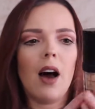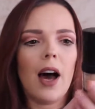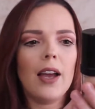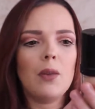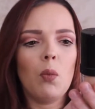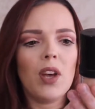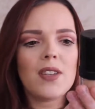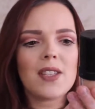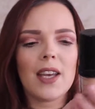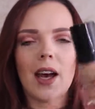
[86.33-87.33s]
I
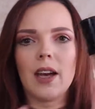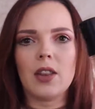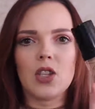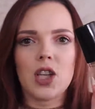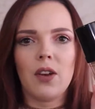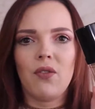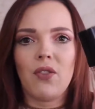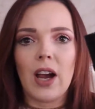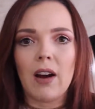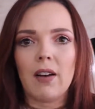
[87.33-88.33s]
will say I got the shade
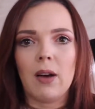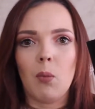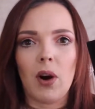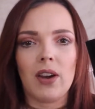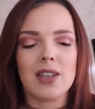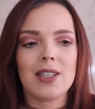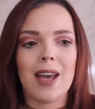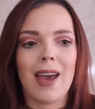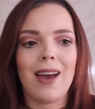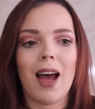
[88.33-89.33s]
Fair and I'm wearing it today.